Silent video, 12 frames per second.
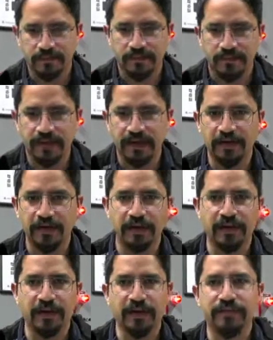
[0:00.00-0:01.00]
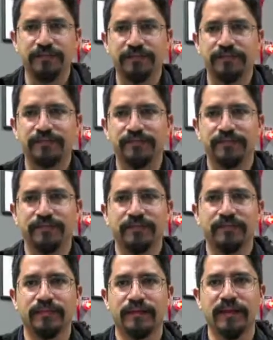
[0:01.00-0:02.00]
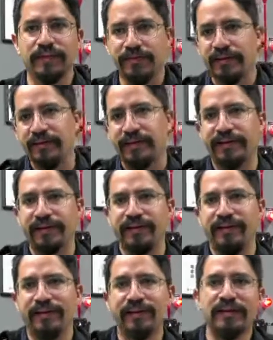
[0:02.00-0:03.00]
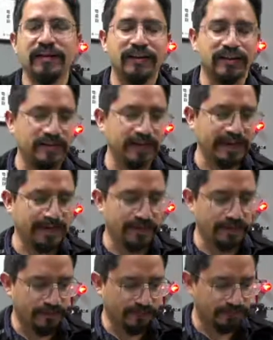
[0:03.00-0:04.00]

Hello, hello, hello. Can you hear me clear? Okay, cool.